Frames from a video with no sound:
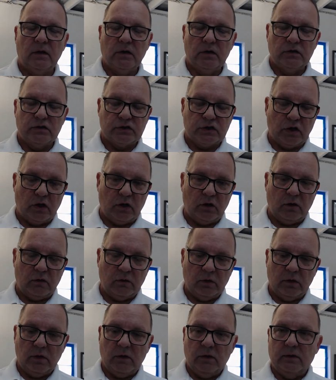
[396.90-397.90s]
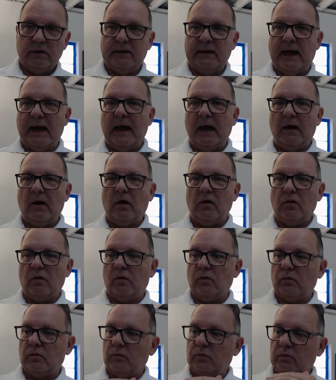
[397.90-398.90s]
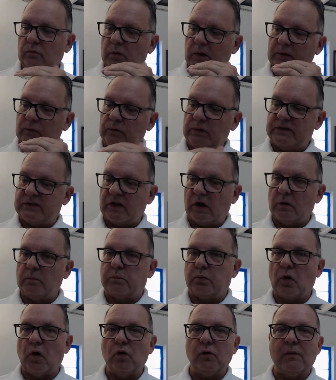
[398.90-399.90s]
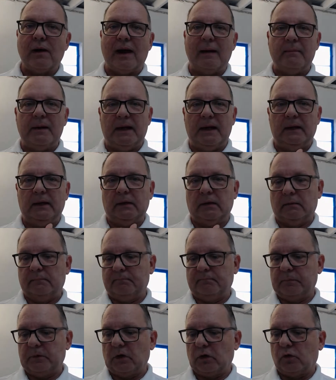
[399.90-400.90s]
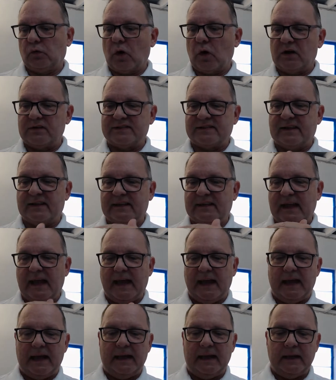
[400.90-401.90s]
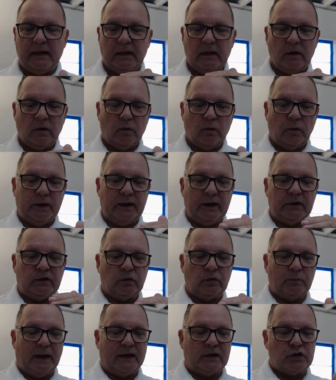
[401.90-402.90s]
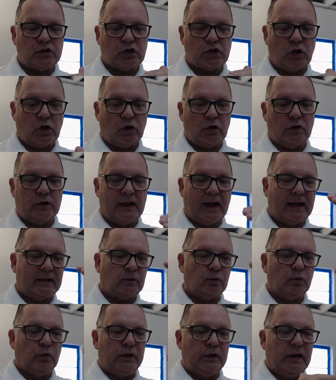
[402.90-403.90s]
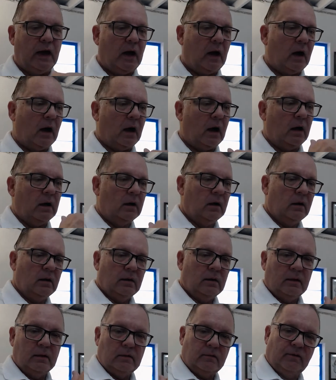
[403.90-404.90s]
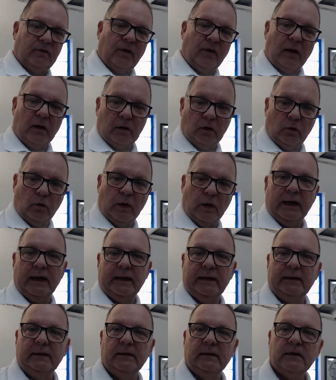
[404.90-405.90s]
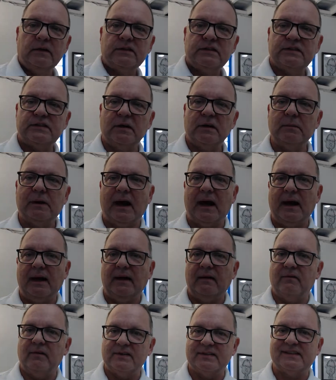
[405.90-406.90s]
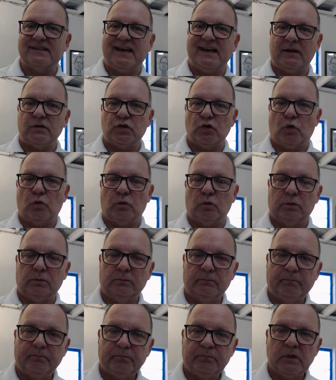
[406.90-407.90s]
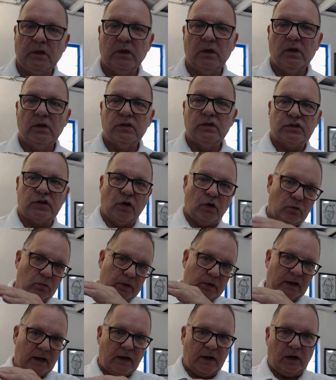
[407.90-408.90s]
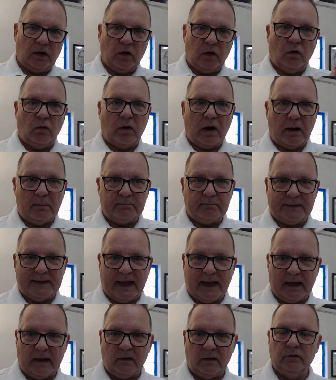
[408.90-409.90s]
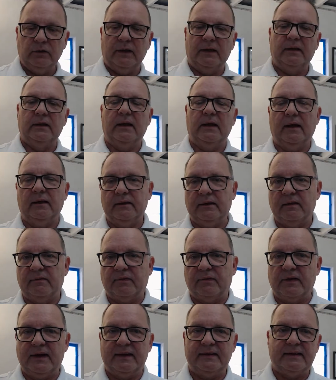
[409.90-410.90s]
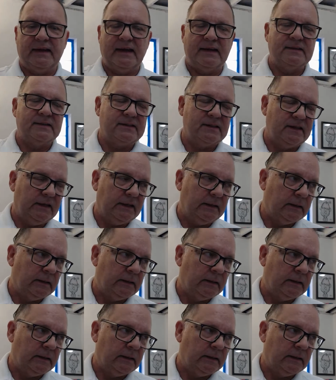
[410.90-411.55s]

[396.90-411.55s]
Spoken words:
So now when we start programming across the day, we need to make sure that we are following some kind of a schedule. So we're going to go up, down, and different intensity.